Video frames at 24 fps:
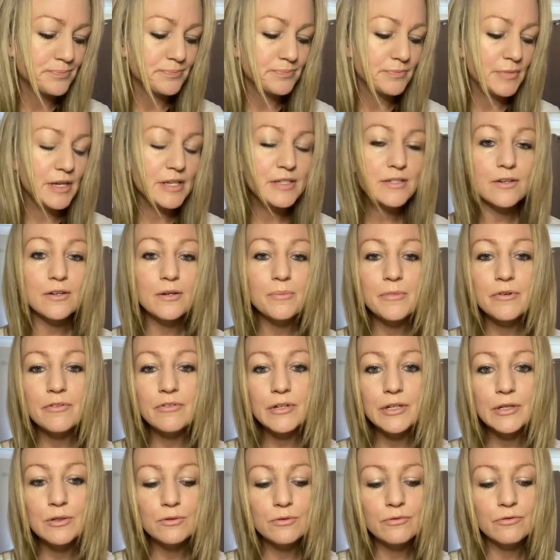is going to be
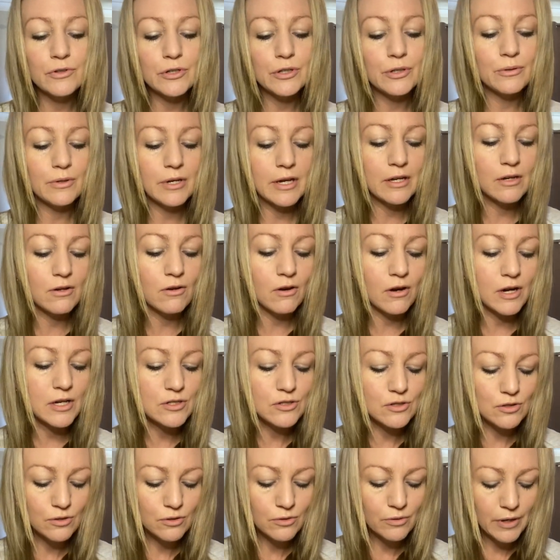really good for you and guide
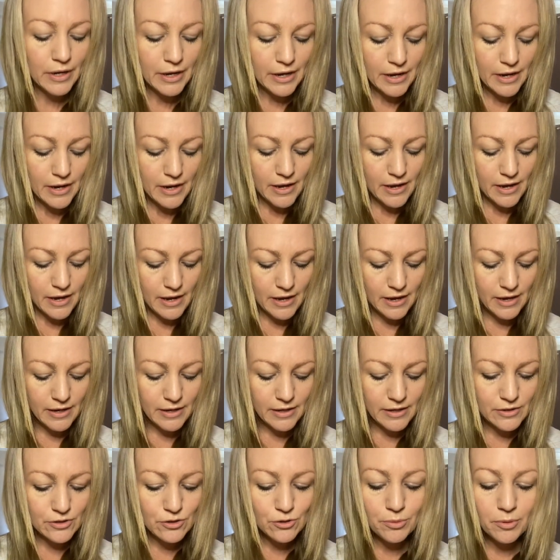you.
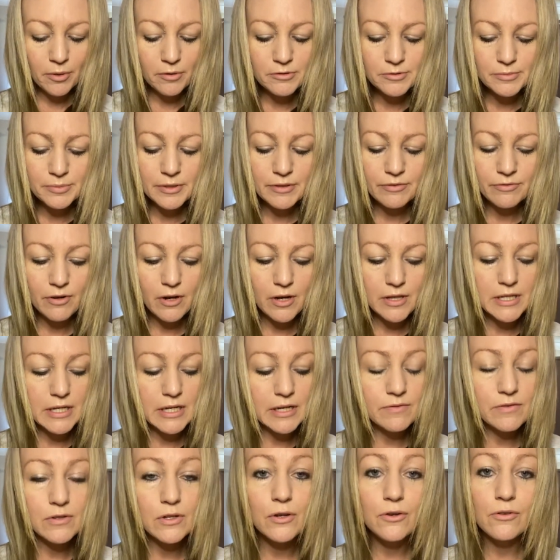And you'll probably find that
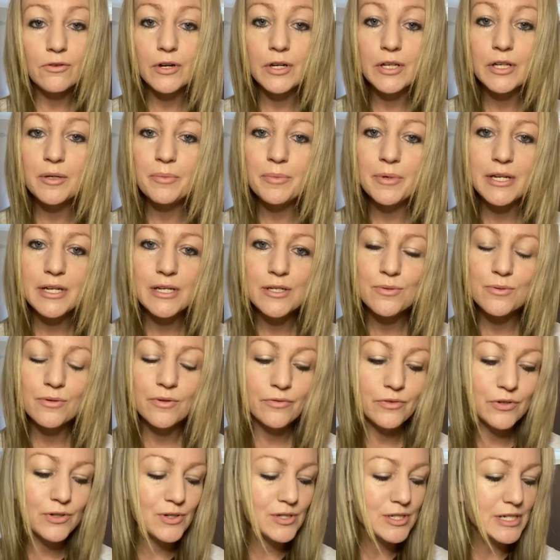even though you're only committing to a
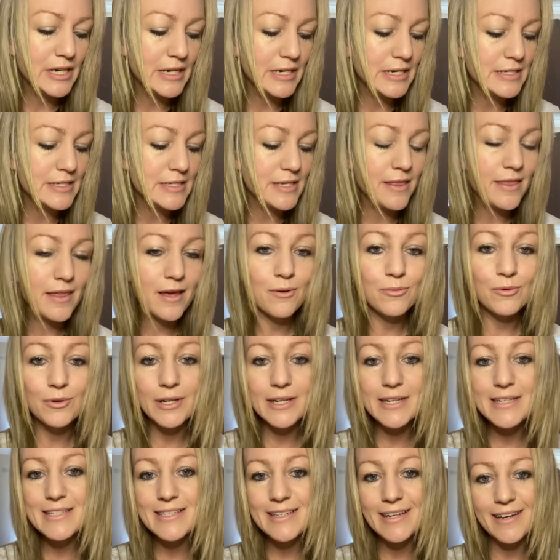few days, that will
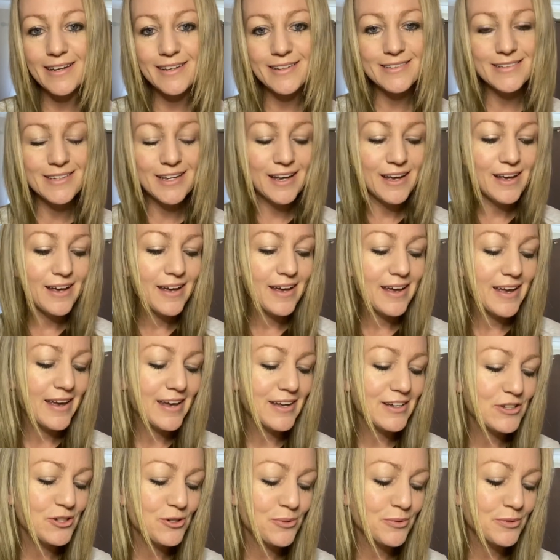extend
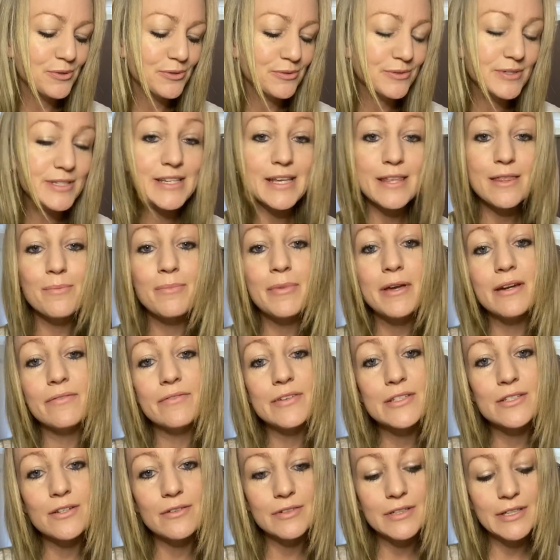and you will see the
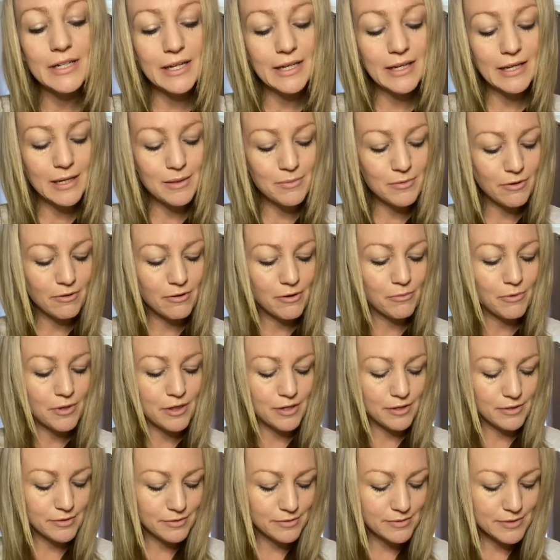benefits of it and keep going with
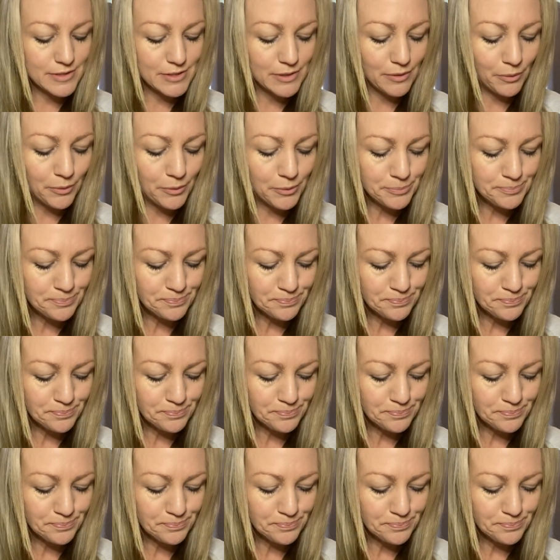it. So,